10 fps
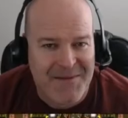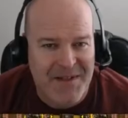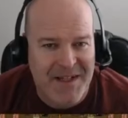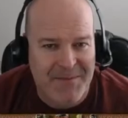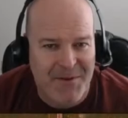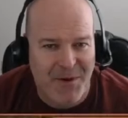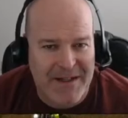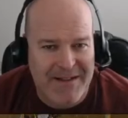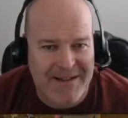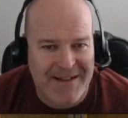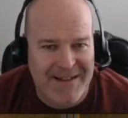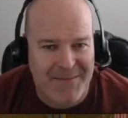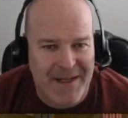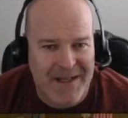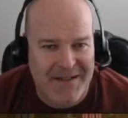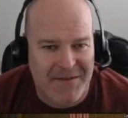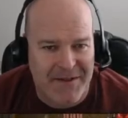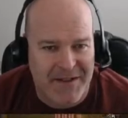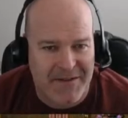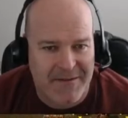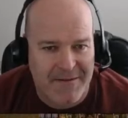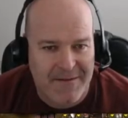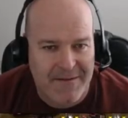Becoming quite the maze over here.